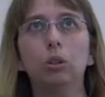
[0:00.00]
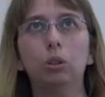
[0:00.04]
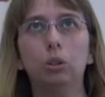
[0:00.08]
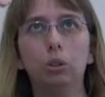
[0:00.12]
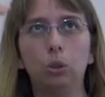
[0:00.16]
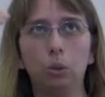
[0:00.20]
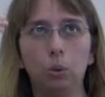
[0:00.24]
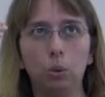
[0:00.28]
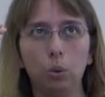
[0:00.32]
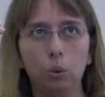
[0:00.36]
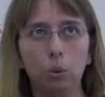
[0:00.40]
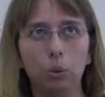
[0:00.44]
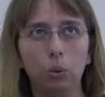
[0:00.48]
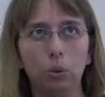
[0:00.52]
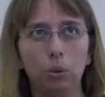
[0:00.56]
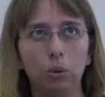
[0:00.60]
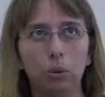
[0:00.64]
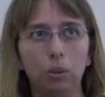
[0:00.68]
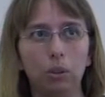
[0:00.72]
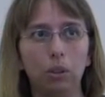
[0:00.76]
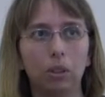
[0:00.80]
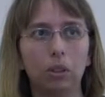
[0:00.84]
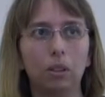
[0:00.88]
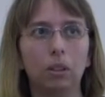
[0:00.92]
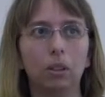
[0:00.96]
do
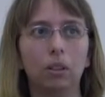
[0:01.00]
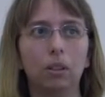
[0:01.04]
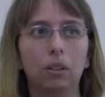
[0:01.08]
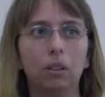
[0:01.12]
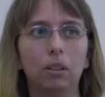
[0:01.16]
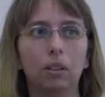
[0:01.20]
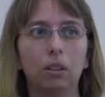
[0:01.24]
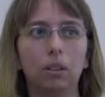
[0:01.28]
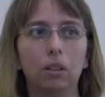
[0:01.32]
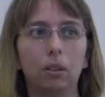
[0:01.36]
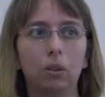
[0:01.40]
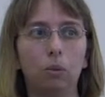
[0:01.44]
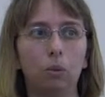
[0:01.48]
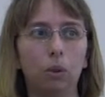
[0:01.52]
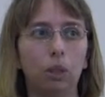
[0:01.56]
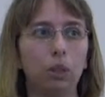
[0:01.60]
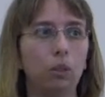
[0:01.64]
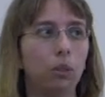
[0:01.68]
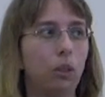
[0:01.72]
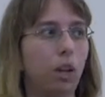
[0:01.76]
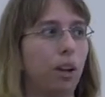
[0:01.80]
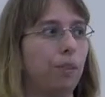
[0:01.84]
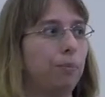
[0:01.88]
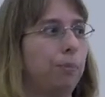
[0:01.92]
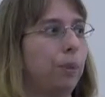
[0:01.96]

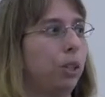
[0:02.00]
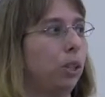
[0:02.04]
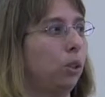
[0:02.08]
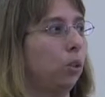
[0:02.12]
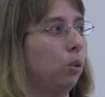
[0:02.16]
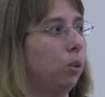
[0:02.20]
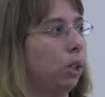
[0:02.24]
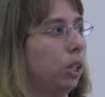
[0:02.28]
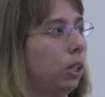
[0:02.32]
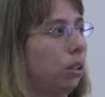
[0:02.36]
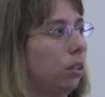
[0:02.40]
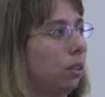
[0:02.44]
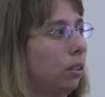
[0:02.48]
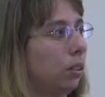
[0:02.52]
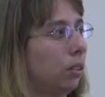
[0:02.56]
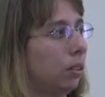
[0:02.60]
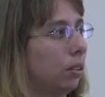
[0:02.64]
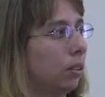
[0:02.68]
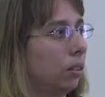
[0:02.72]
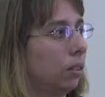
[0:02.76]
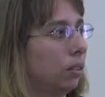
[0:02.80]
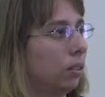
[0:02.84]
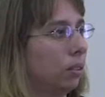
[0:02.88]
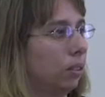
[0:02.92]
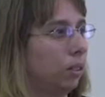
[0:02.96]
what you have been doing
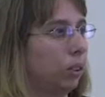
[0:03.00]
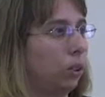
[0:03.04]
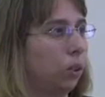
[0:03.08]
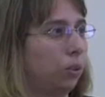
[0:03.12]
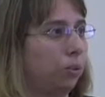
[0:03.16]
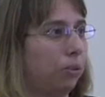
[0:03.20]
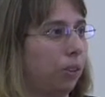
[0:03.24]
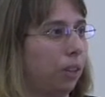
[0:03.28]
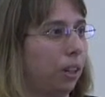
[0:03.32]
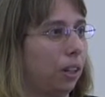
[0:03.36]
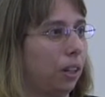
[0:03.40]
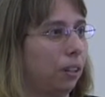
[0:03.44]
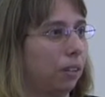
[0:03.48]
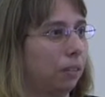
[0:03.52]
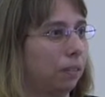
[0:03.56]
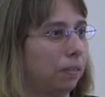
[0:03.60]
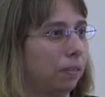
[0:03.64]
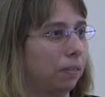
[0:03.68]
so far.